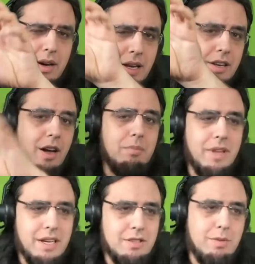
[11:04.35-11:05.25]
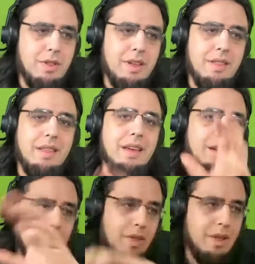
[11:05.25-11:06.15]
and it updates what they think
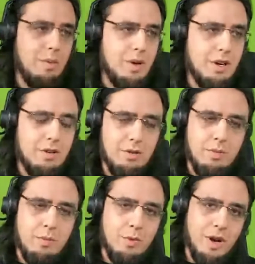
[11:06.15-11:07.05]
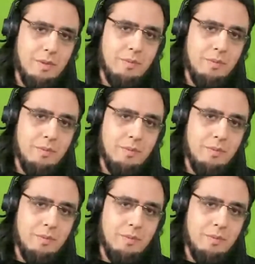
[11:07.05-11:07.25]
and what they want to do, right?